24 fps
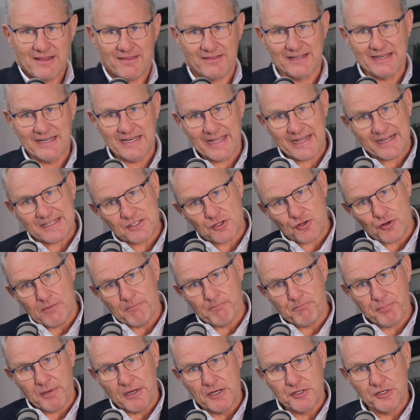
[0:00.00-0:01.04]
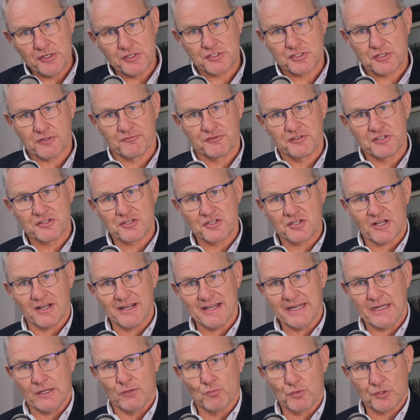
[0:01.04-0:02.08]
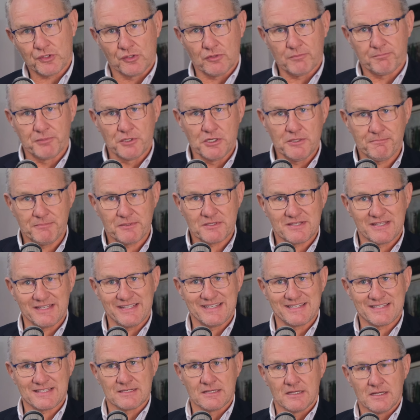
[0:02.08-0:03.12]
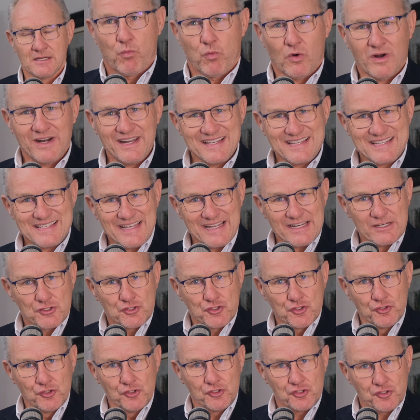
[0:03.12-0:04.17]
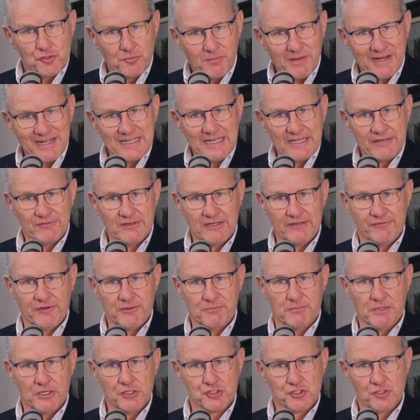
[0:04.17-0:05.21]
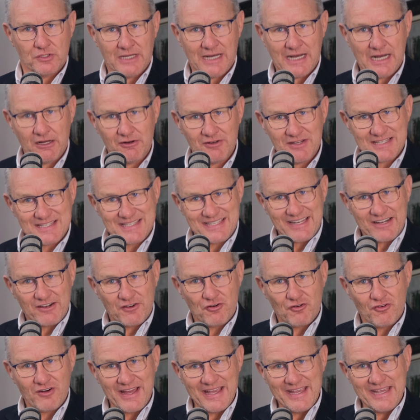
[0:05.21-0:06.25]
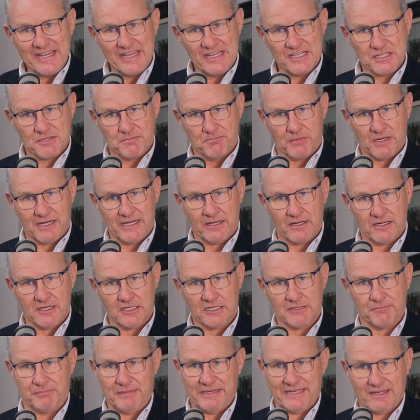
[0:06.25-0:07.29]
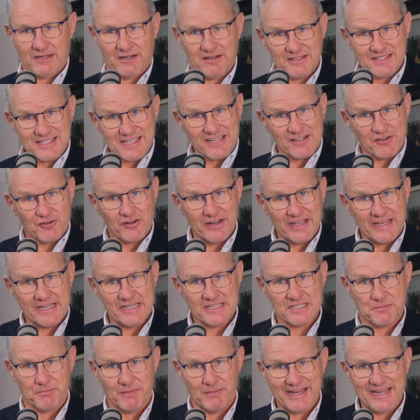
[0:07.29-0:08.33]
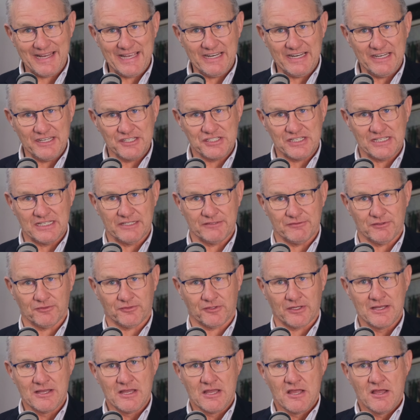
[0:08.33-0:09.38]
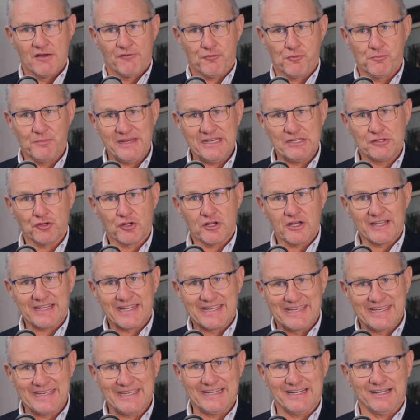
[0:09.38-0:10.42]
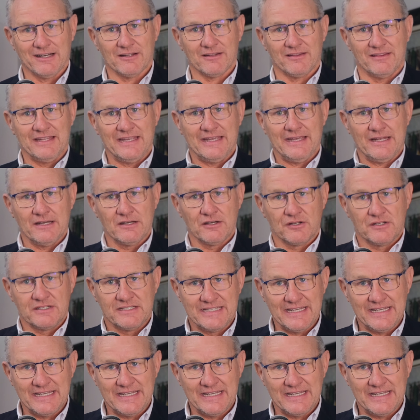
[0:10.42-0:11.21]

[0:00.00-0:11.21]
the next component of deciding what your purpose is, what does that do to my level of emotion? How does that raise my heartbeat? How does that raise my energy levels for me to go get out there and